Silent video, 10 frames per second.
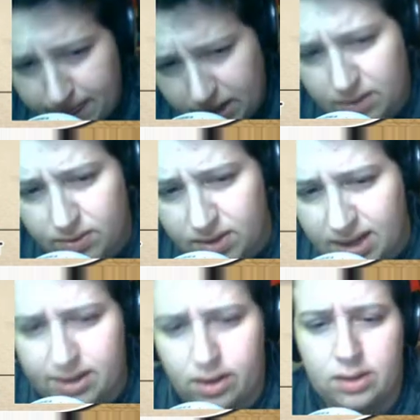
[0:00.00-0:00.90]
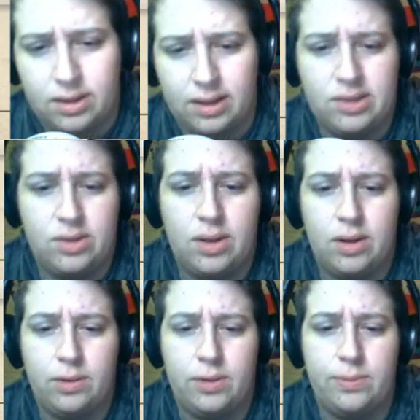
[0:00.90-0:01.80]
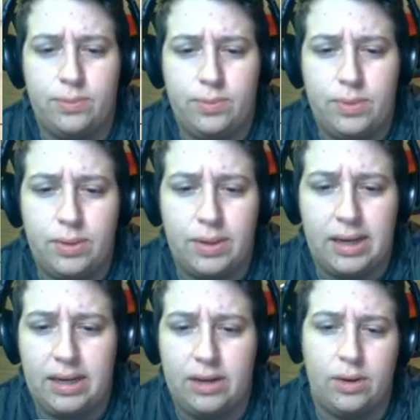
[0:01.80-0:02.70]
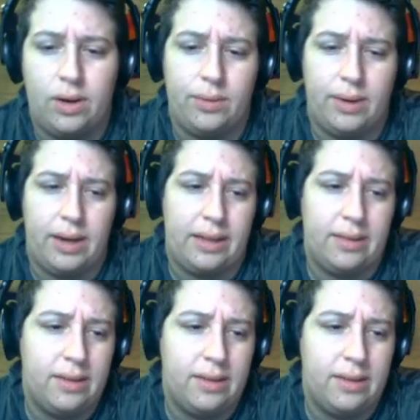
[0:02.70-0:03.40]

I'll give your dad a call to let you know you got here all right.